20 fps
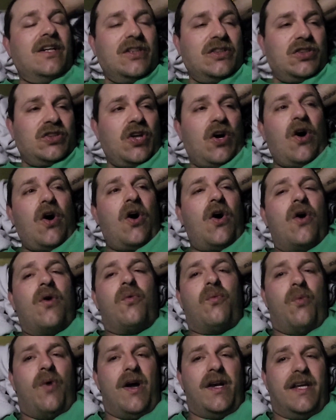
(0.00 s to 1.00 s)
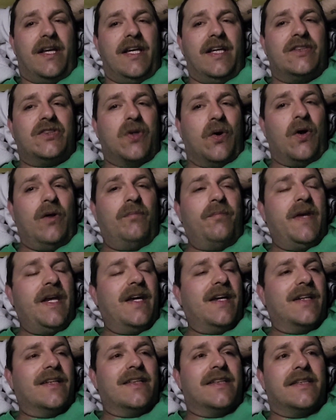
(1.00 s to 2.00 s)
So what he told
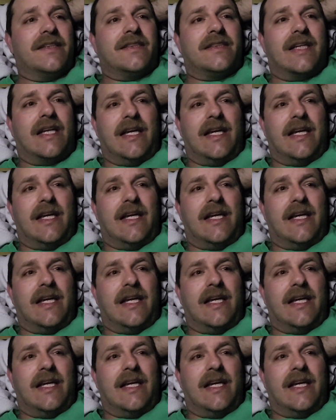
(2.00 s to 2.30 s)
me is